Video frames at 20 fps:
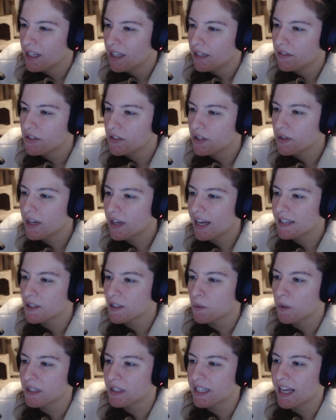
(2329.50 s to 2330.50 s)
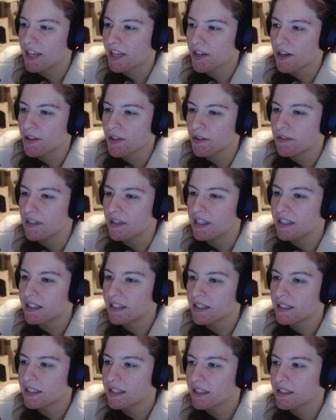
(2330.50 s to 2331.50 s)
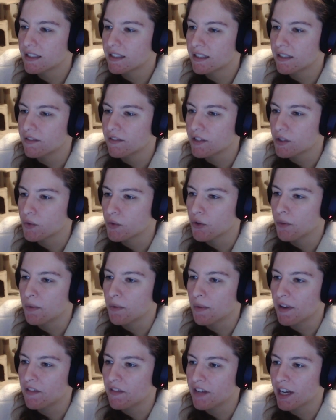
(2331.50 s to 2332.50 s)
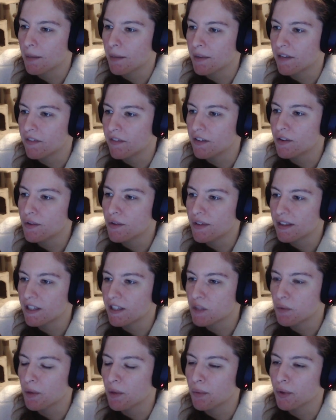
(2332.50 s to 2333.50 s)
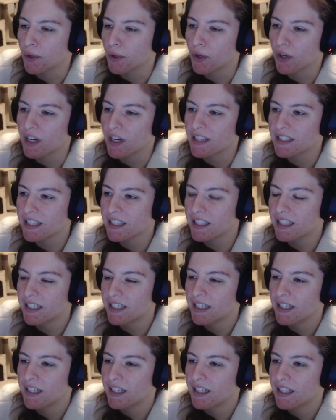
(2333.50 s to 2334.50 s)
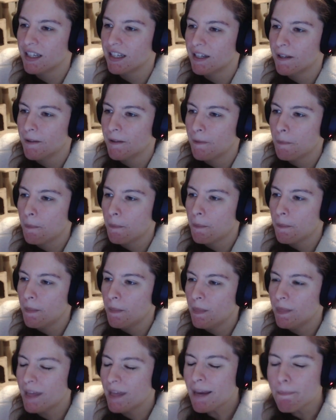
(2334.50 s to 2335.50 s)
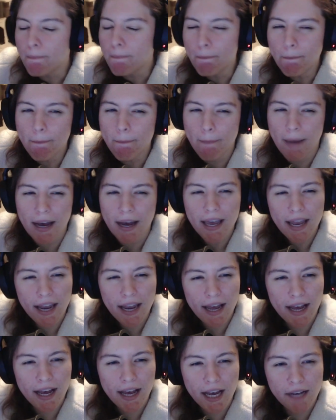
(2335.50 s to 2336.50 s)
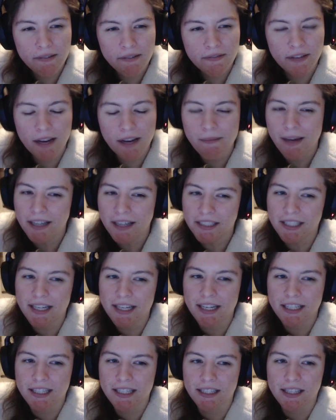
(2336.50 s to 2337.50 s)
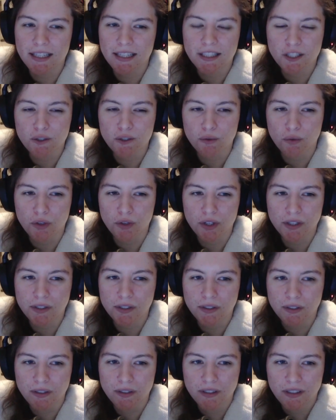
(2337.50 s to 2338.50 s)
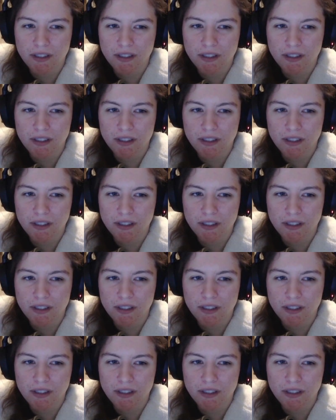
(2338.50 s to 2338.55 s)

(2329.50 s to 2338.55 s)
If the two guys had worked together on their thesis of this group, they might have dug up enough info to think these people are crazy. They might have. I'm actually not sure that's true though.